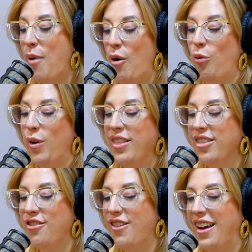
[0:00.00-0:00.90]
But with
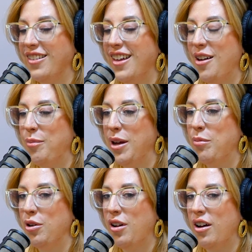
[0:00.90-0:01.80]
the fact that
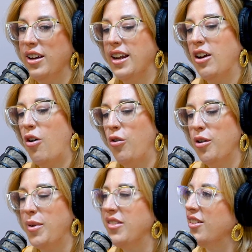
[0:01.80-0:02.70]
people are getting
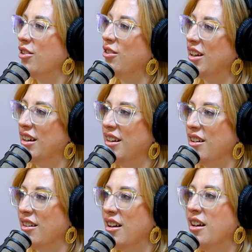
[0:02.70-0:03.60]
older but still looking
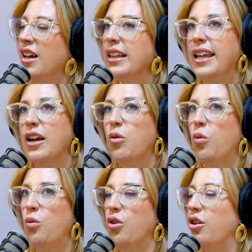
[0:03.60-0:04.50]
younger, like
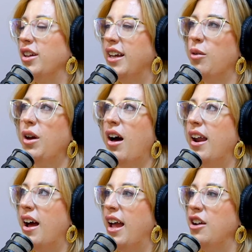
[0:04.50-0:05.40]
not only can we
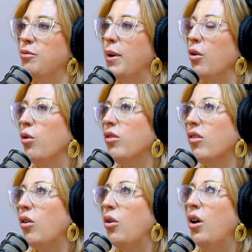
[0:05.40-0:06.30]
hide our age, but
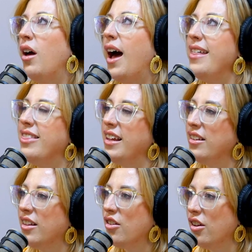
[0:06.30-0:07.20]
also I
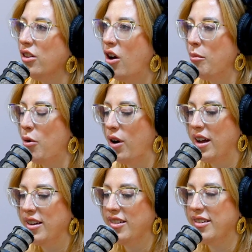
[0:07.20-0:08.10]
think there's a lot more
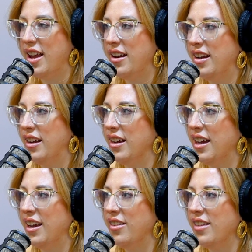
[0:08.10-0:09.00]
understanding
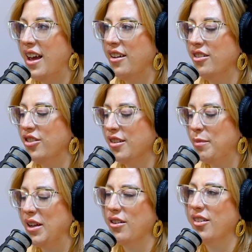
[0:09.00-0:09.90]
in that just
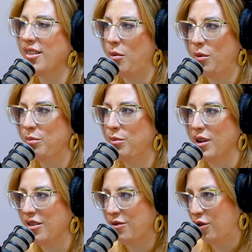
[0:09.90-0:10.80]
because
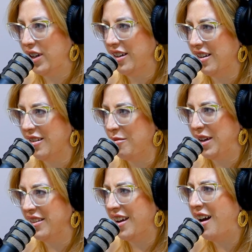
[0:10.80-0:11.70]
someone's 40 doesn't
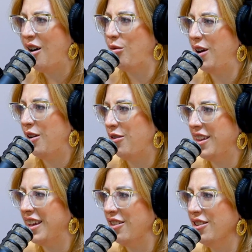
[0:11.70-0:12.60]
mean they're halfway over the
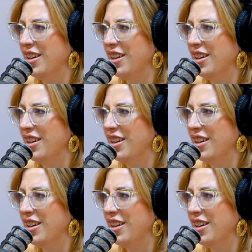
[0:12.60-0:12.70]
hill.